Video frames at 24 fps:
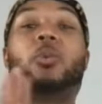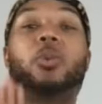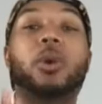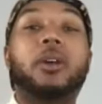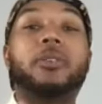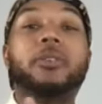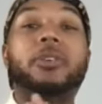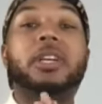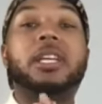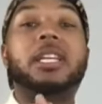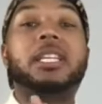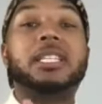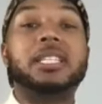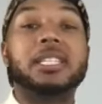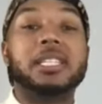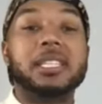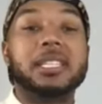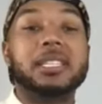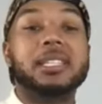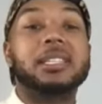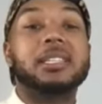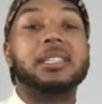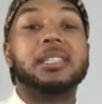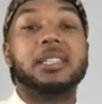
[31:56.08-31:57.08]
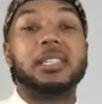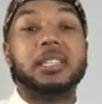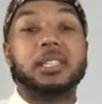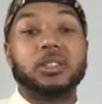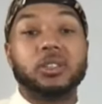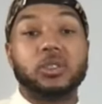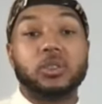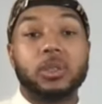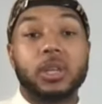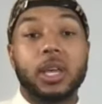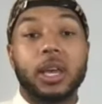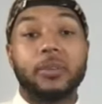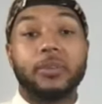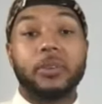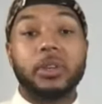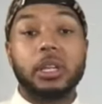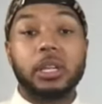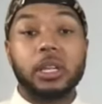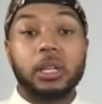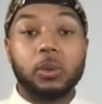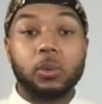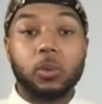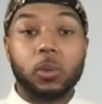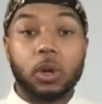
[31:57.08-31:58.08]
rougher consistencies, you
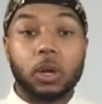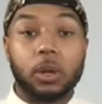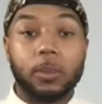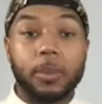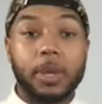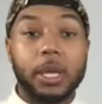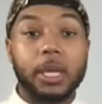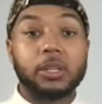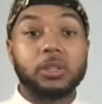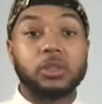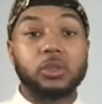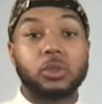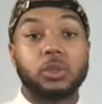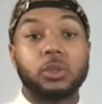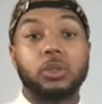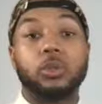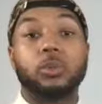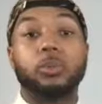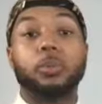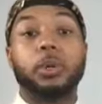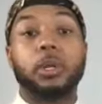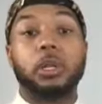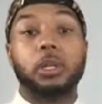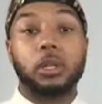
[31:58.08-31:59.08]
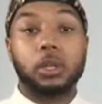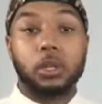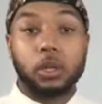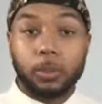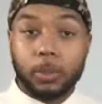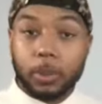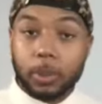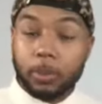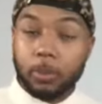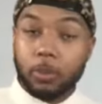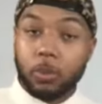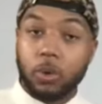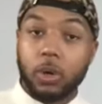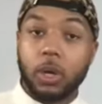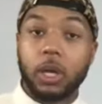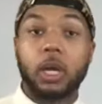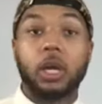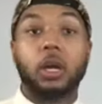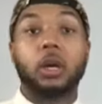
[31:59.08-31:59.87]
definitely want to make sure you put a little bit more